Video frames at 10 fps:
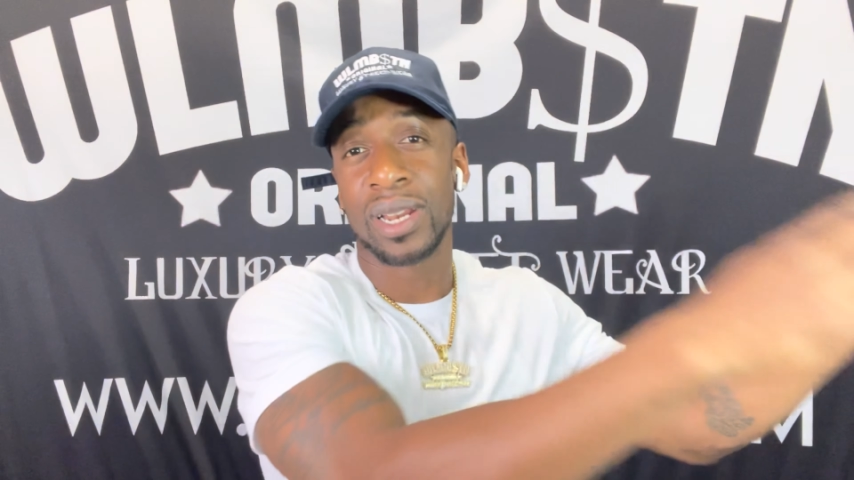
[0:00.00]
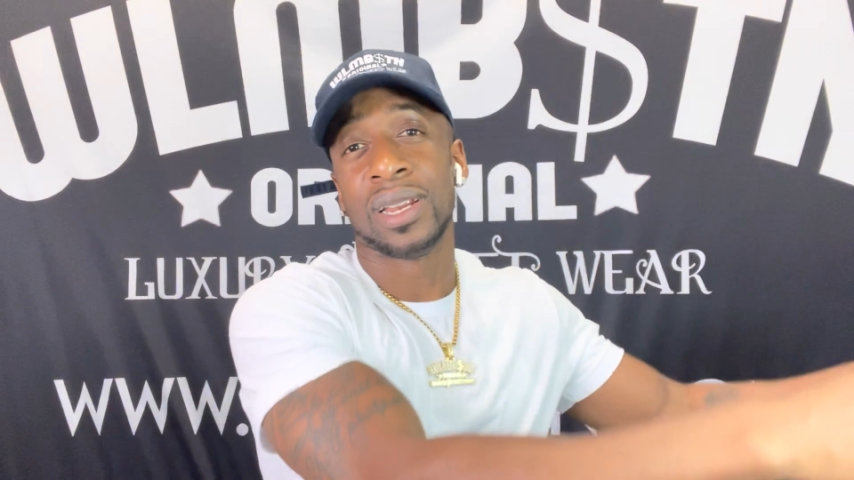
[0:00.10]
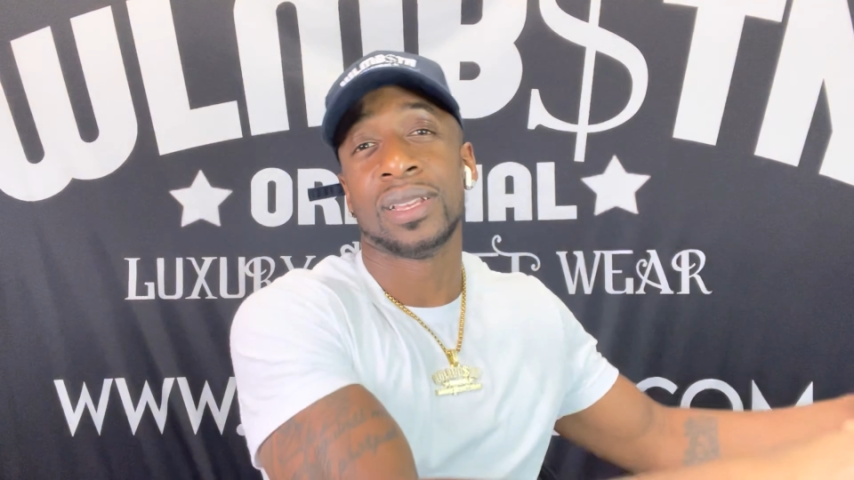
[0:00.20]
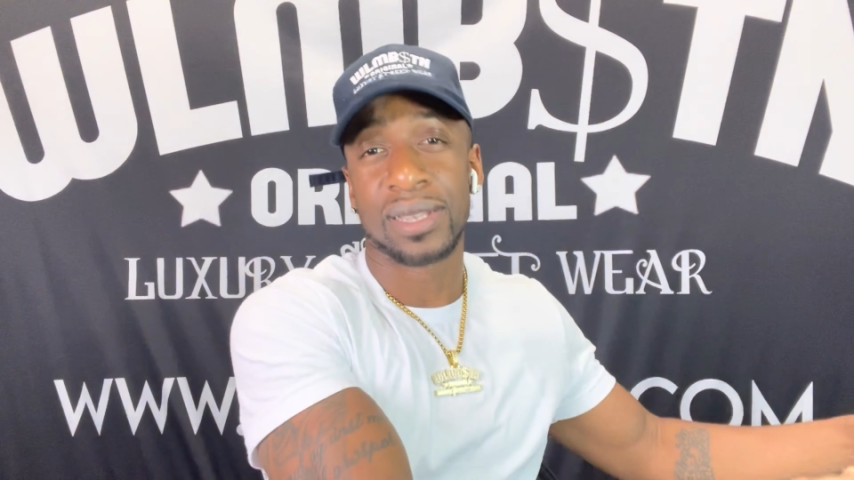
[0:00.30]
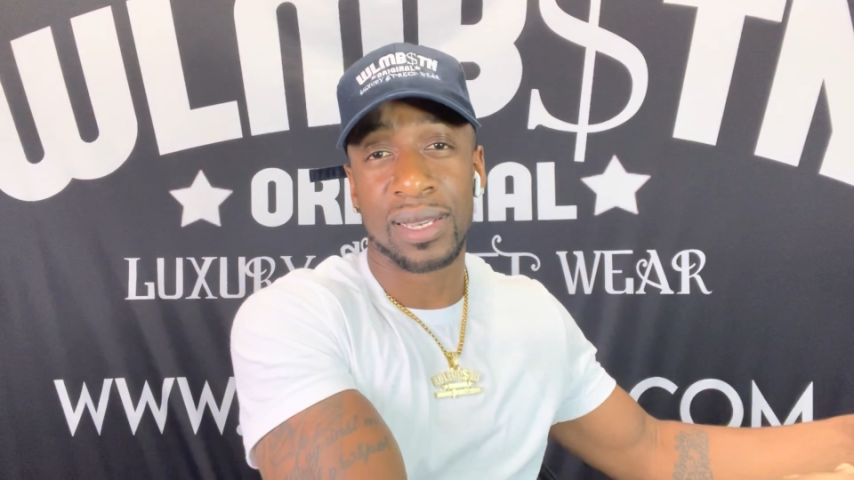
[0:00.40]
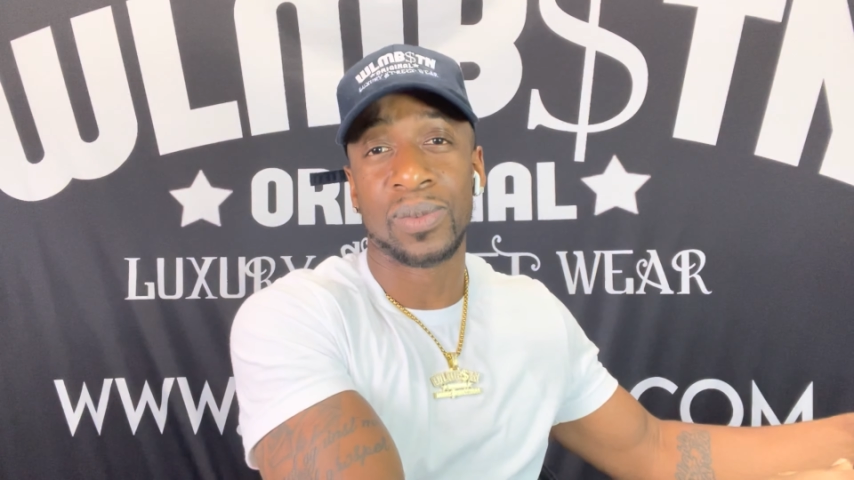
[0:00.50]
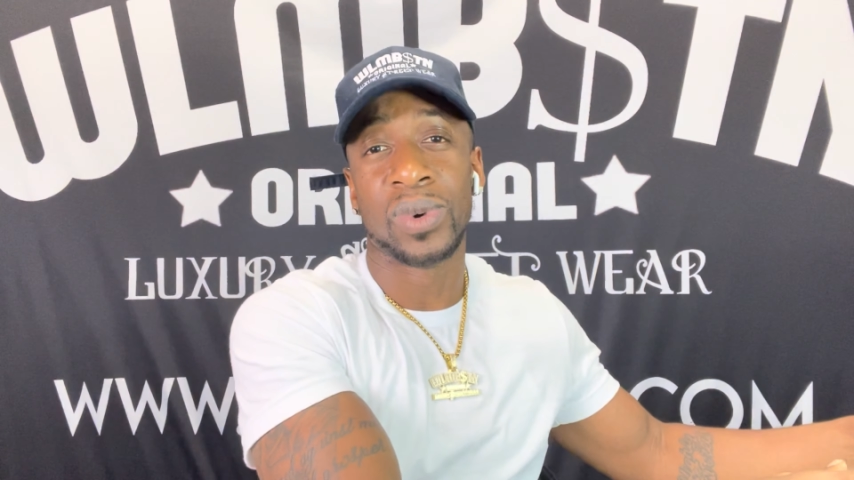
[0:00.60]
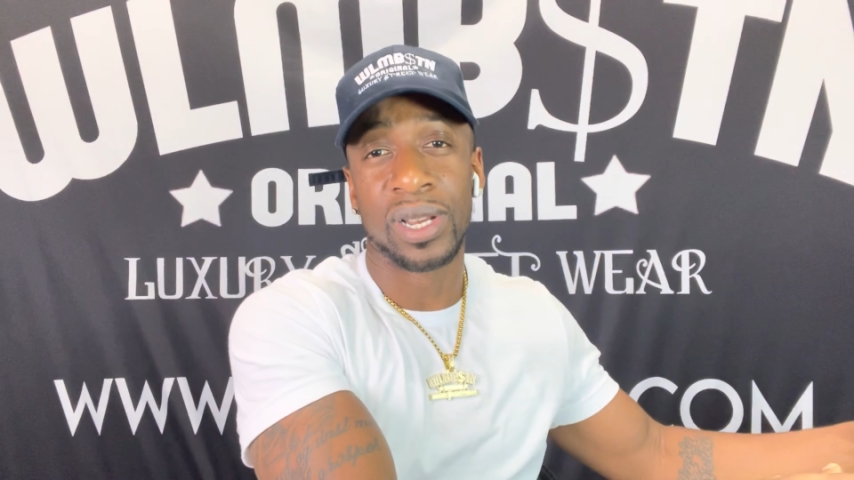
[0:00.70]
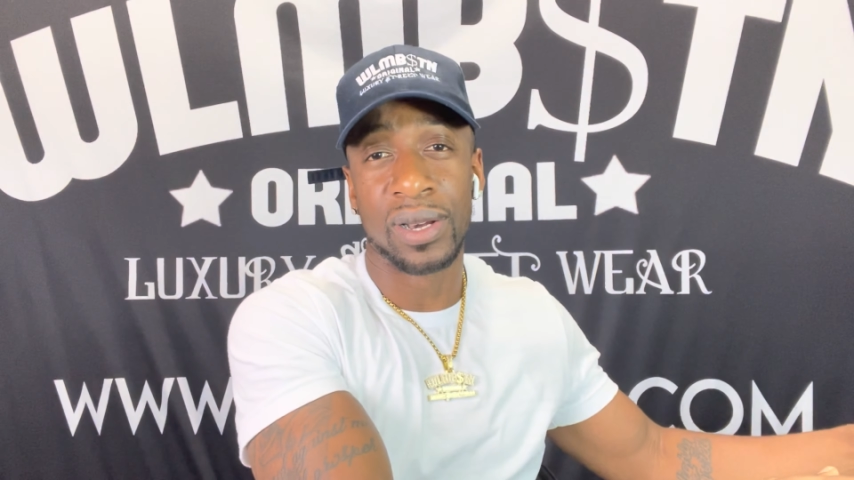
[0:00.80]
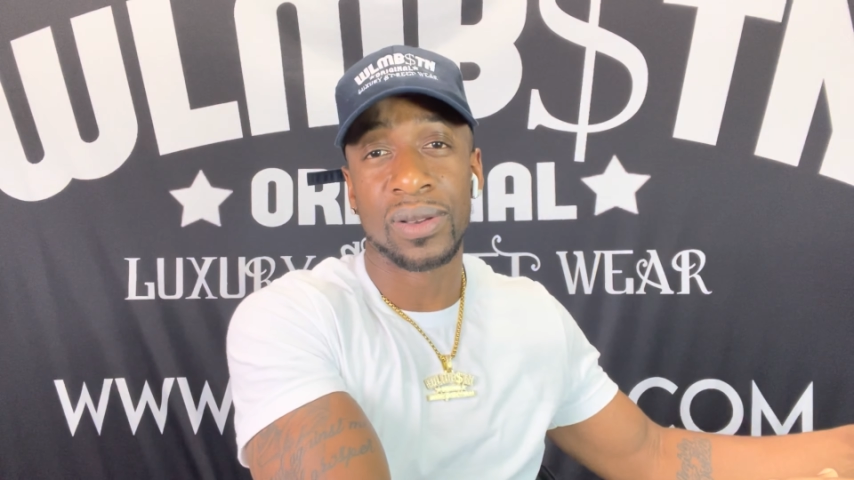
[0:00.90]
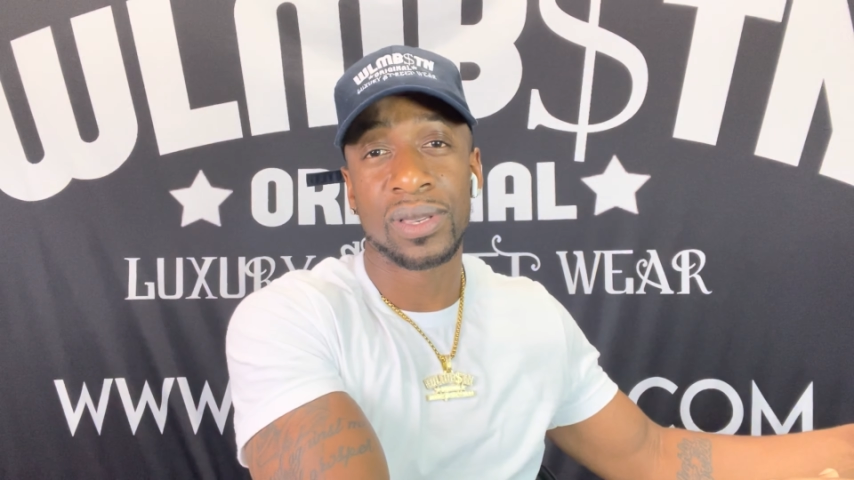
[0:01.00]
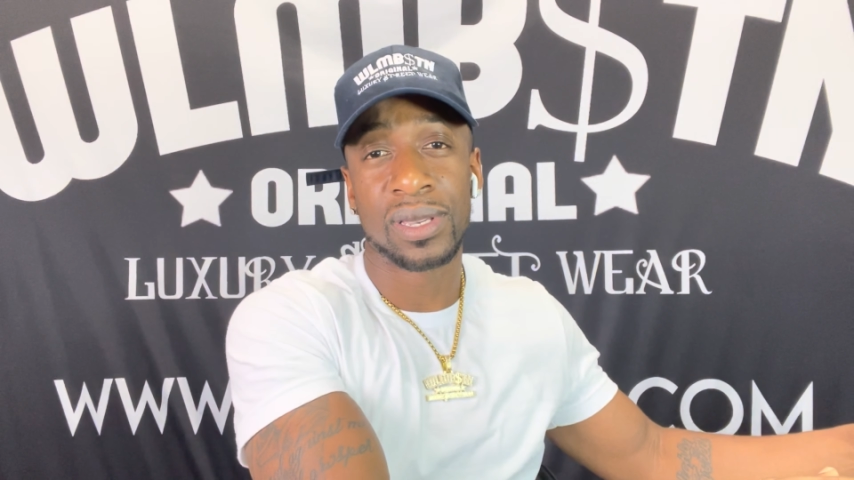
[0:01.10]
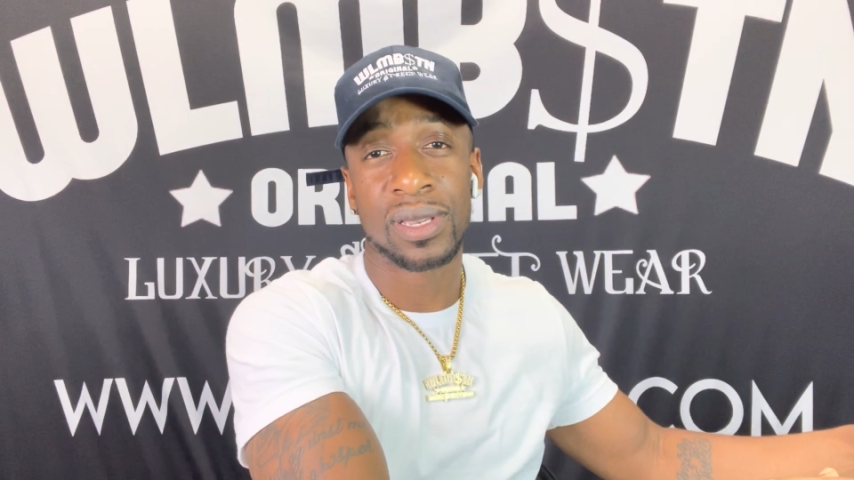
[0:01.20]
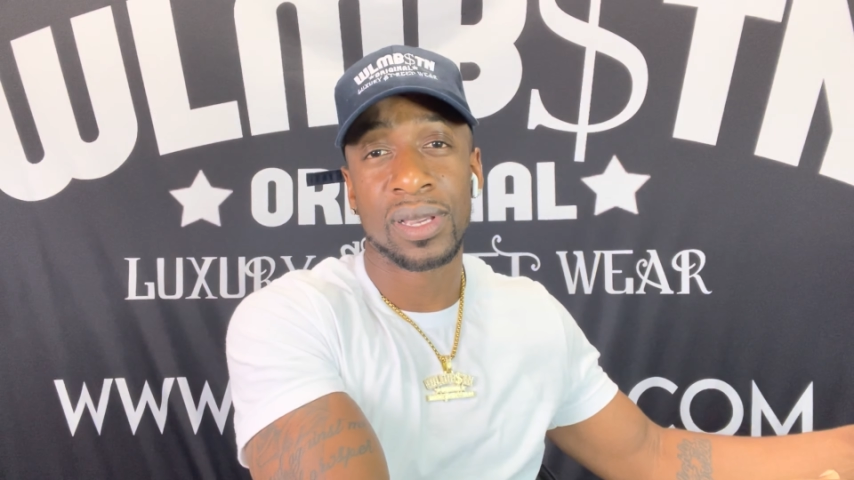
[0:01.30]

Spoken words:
it to someone else.